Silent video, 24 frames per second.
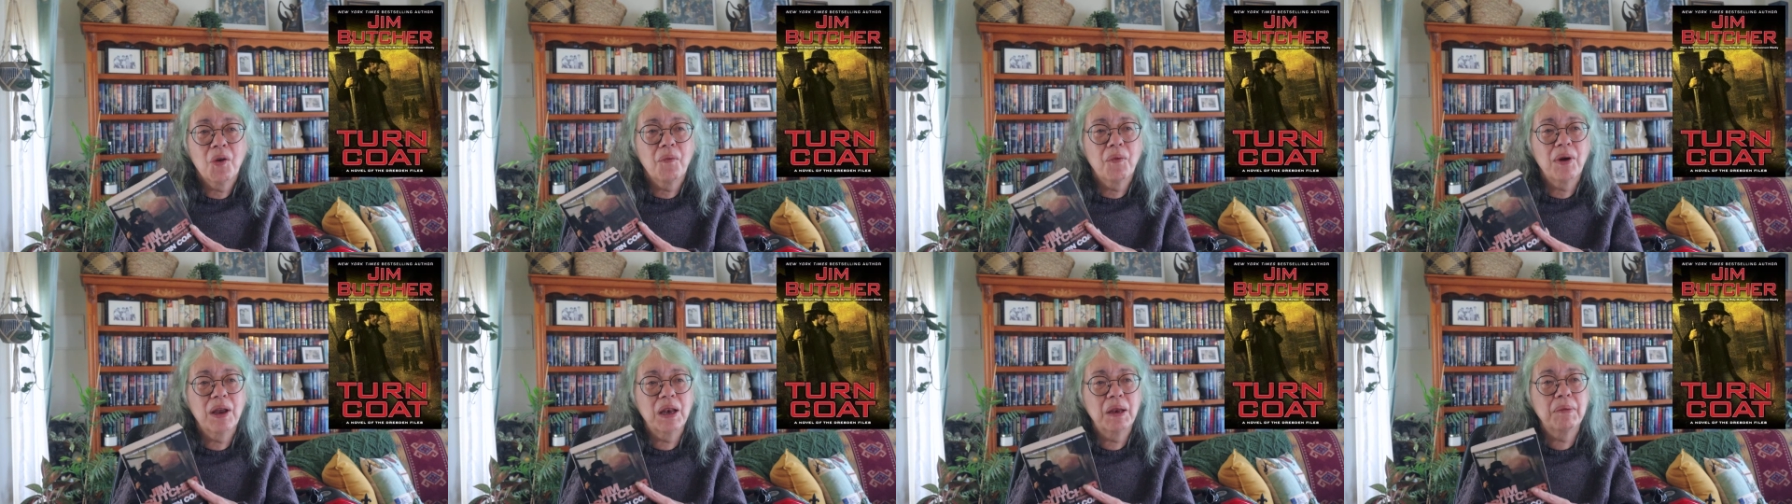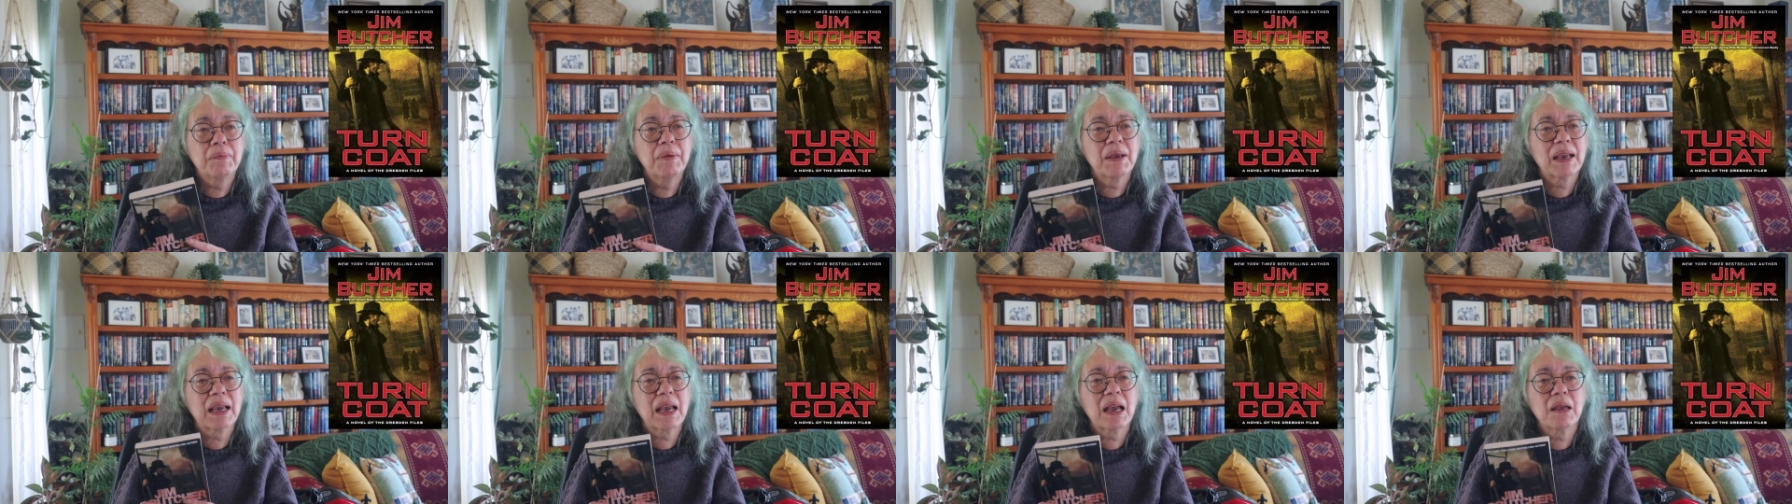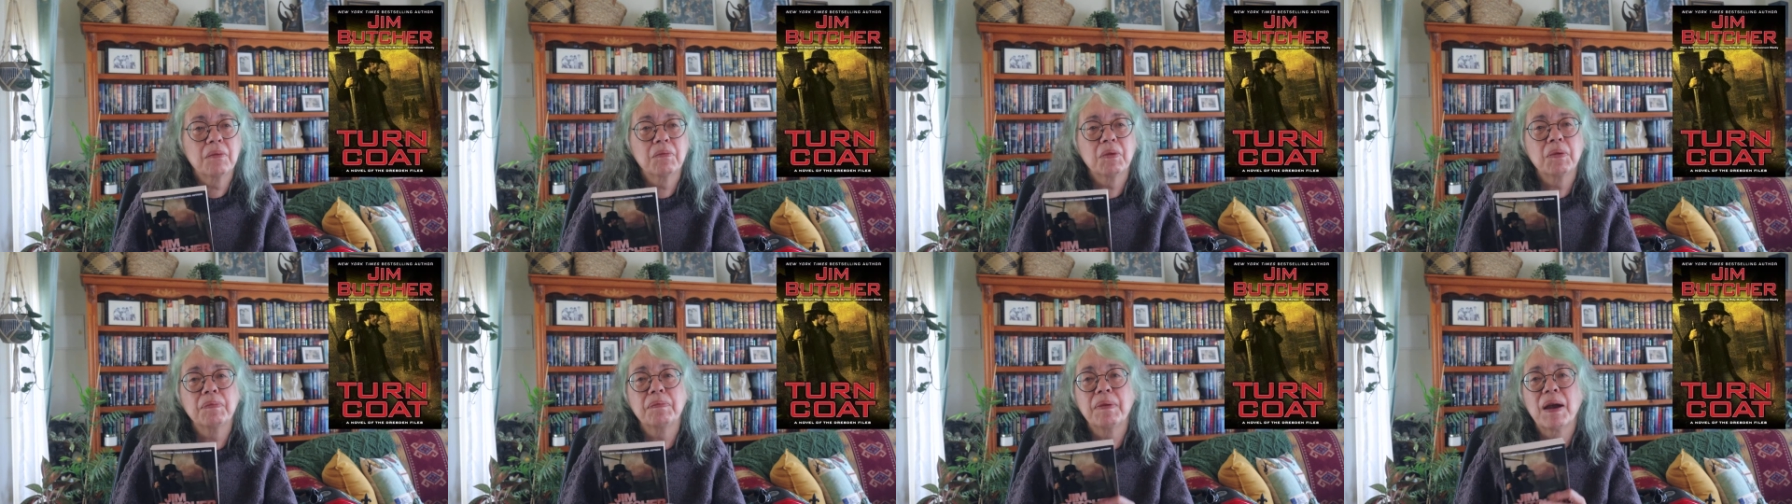when he
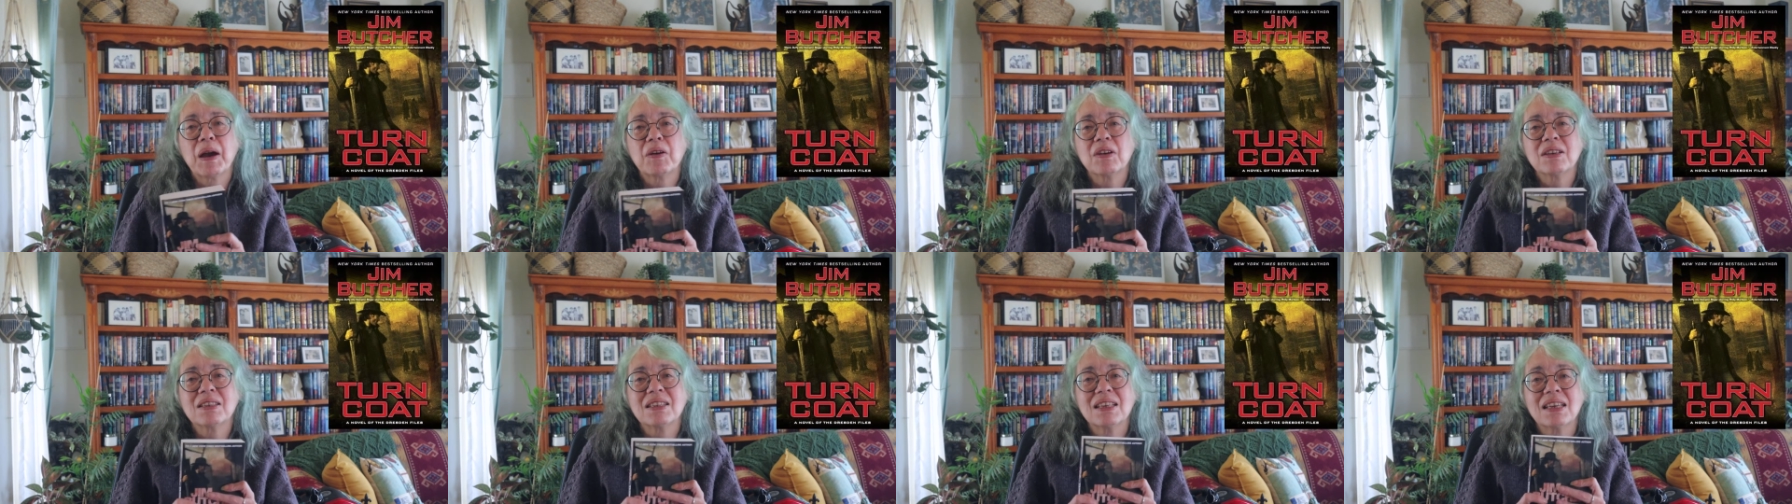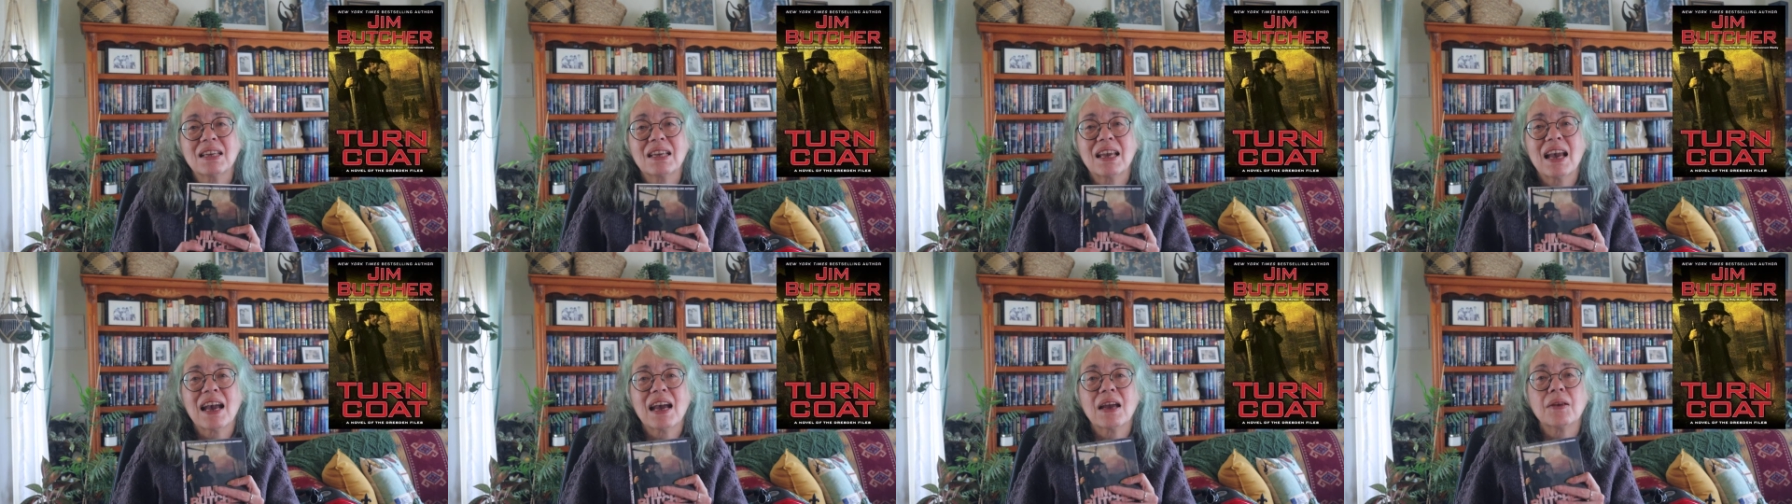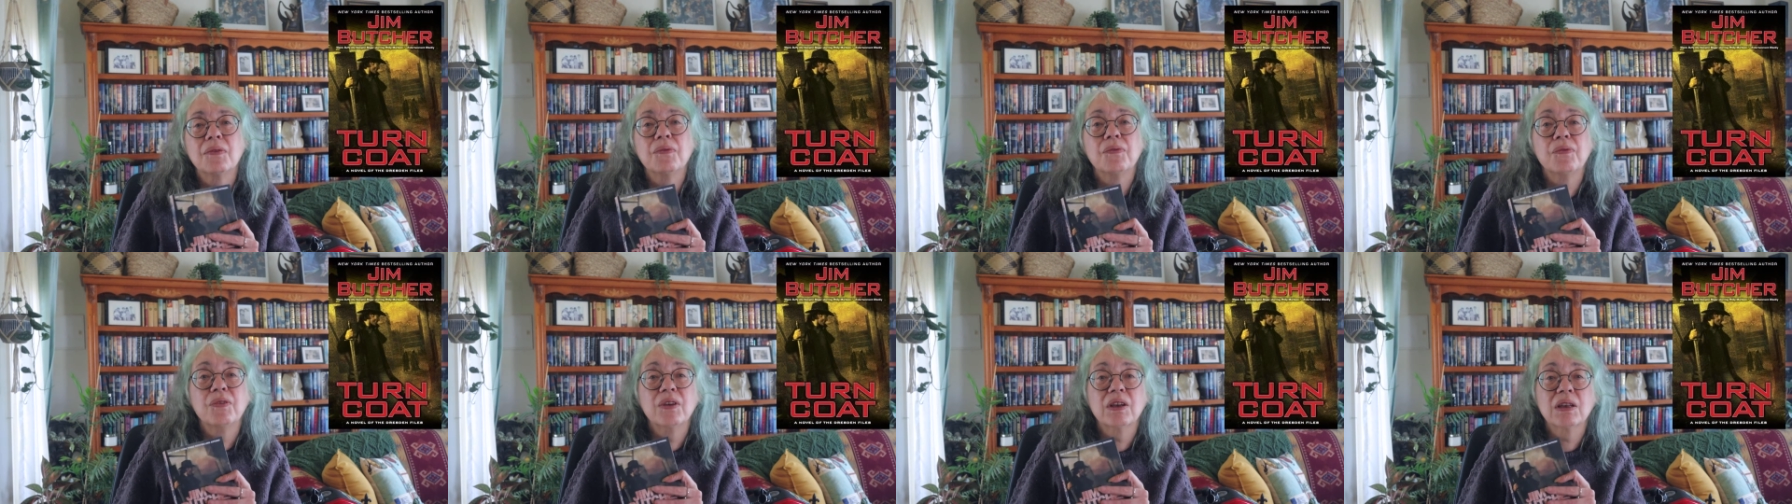became apparent he
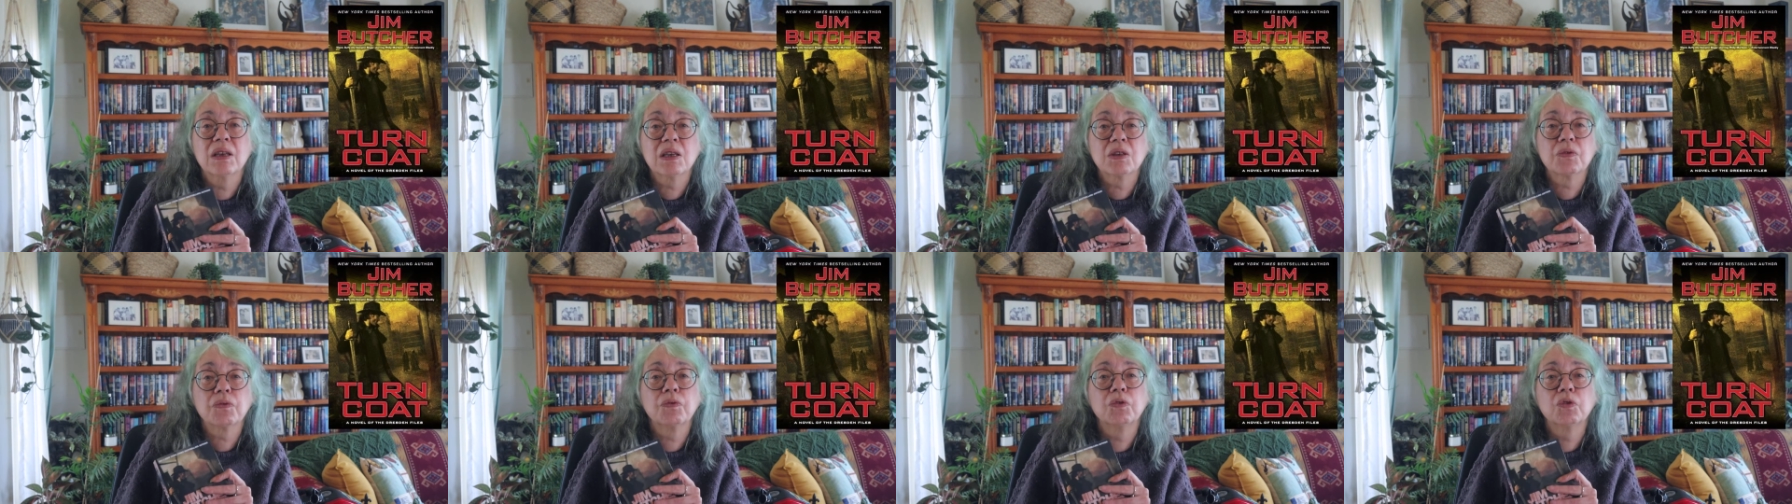had feelings